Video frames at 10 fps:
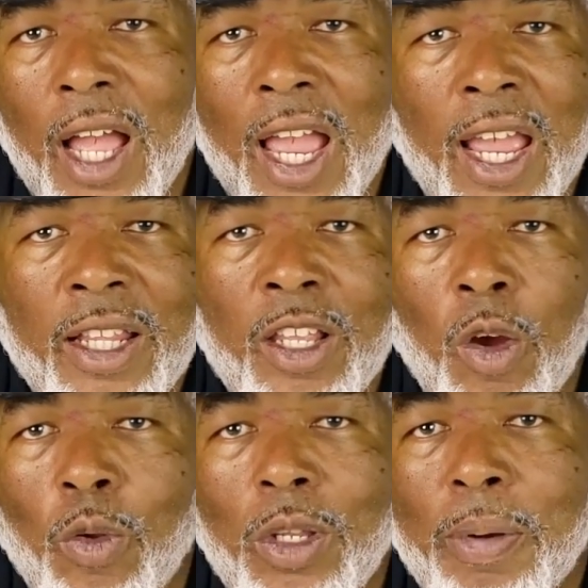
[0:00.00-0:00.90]
I had the
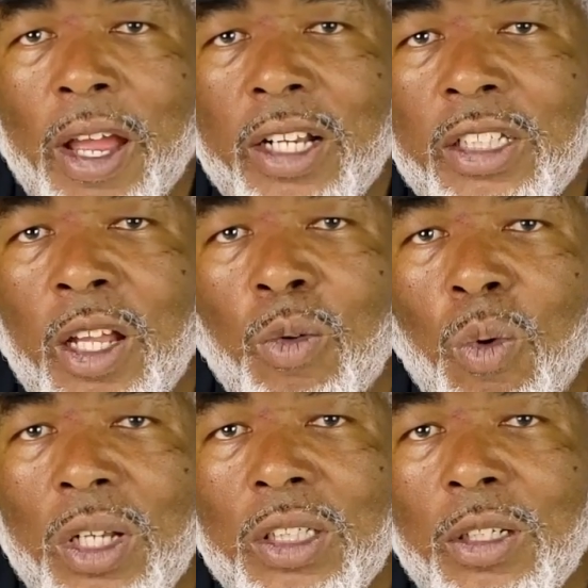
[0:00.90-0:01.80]
only patch that
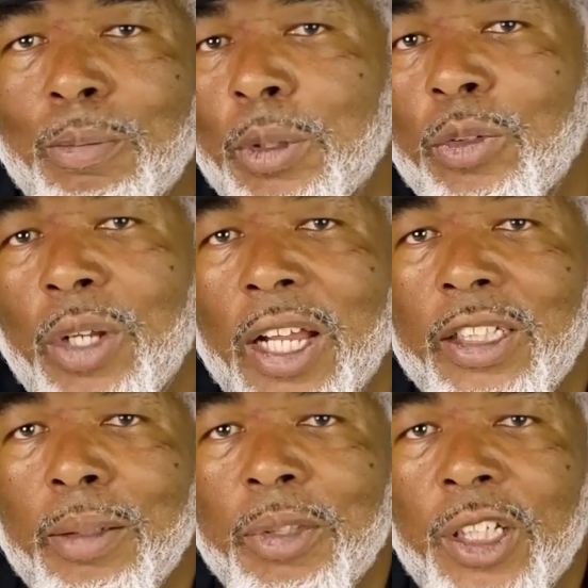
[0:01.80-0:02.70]
wasn't Blue
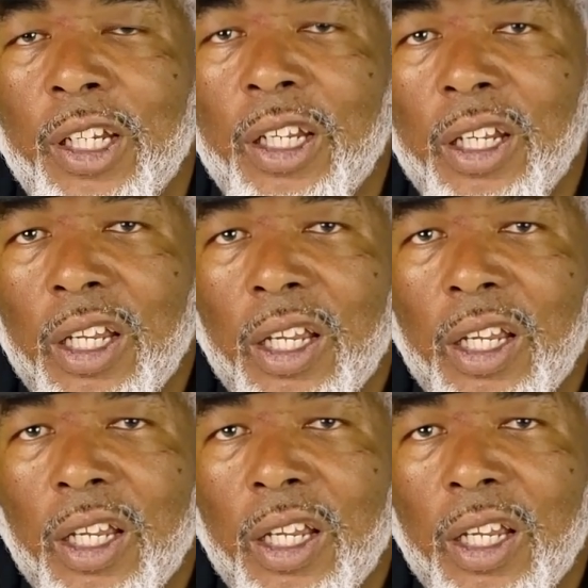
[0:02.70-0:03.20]
Knights MC.